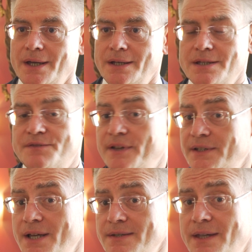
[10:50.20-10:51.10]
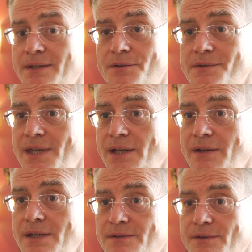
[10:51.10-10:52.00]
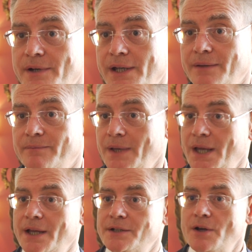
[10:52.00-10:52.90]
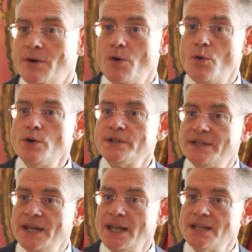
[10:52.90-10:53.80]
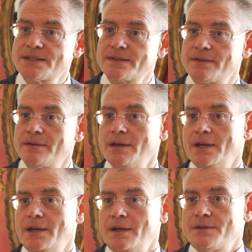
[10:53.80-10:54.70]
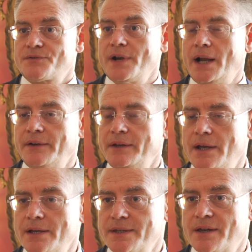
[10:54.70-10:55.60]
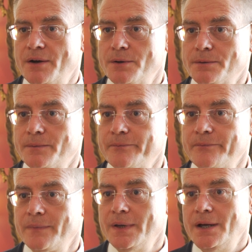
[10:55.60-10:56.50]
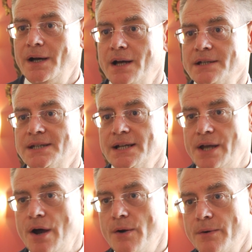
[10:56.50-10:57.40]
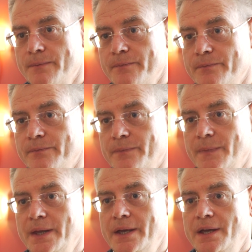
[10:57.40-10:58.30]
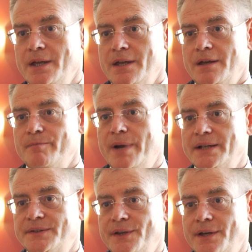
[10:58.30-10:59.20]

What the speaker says: it's fantastic to see the history, the old deeds 300 years ago until now. But